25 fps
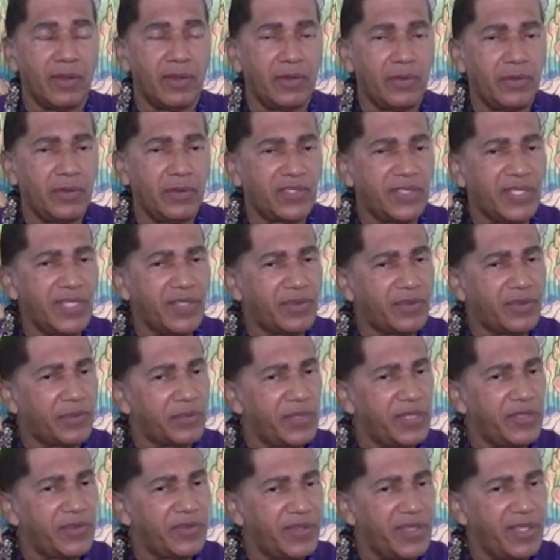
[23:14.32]
you said
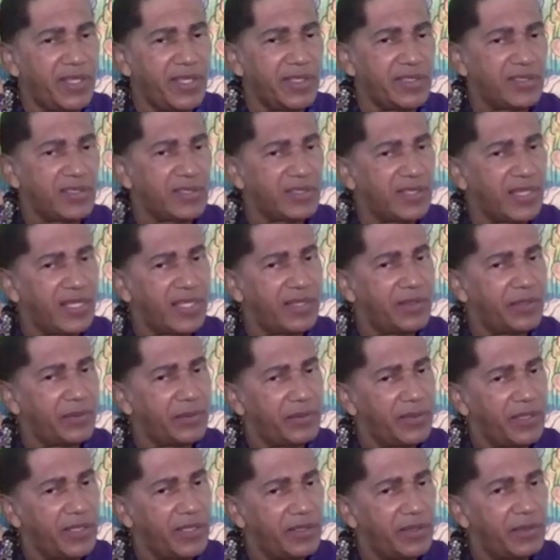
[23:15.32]
three things and
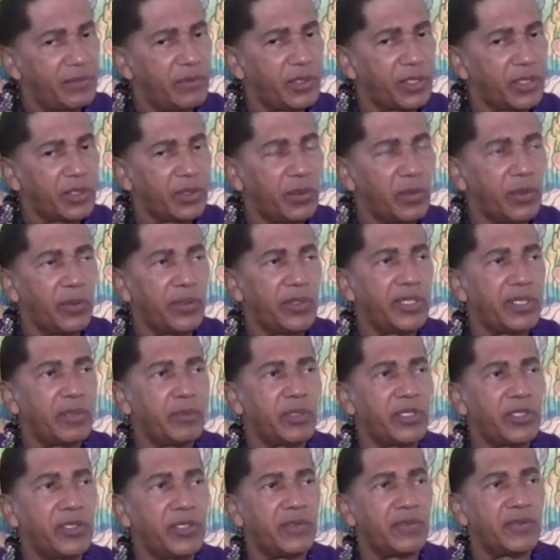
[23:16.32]
they're in the
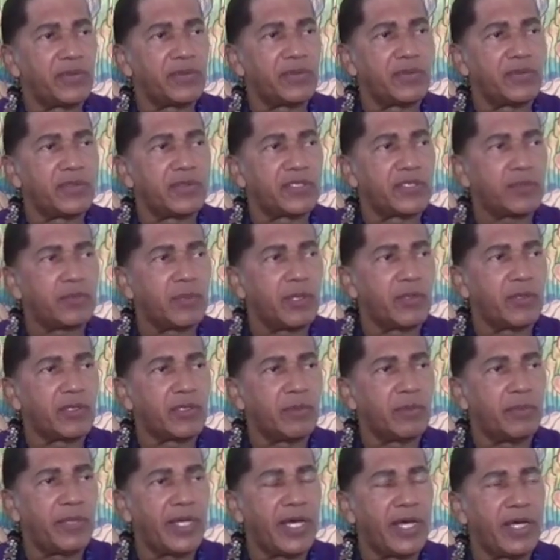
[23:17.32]
recording, but you
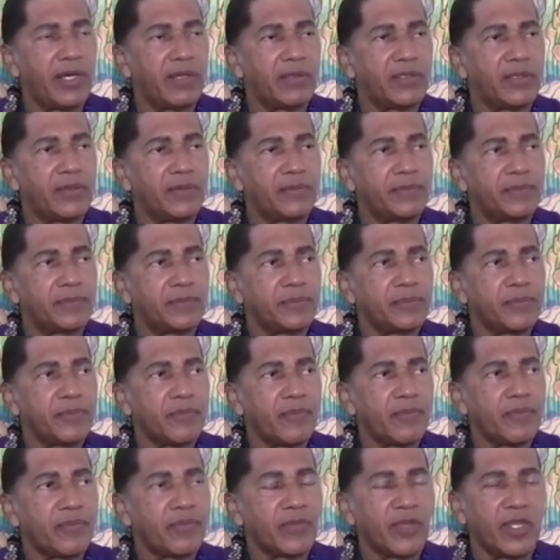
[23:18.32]
spoke about
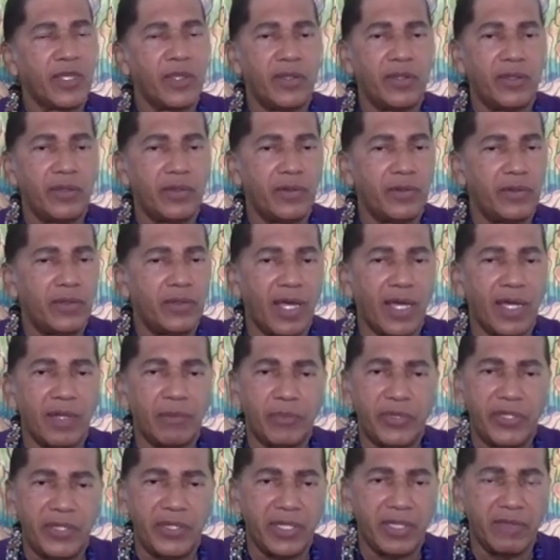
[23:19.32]

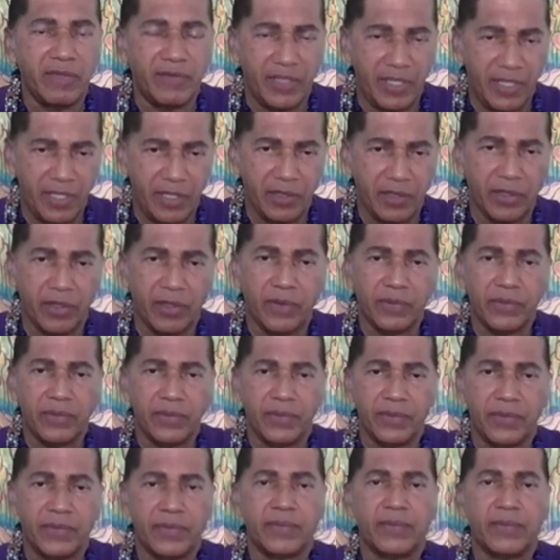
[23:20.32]
not being of ego,